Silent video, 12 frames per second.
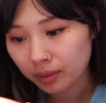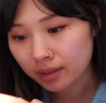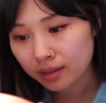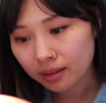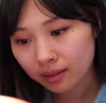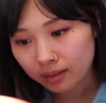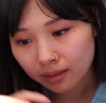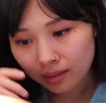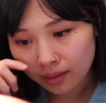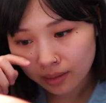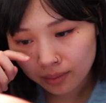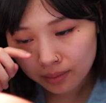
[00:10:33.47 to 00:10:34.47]
was a
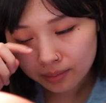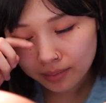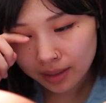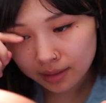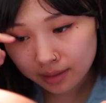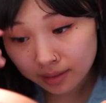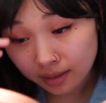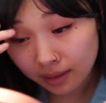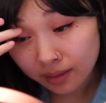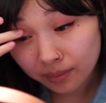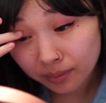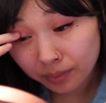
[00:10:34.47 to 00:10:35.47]
little messed
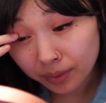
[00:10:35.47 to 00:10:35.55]
up,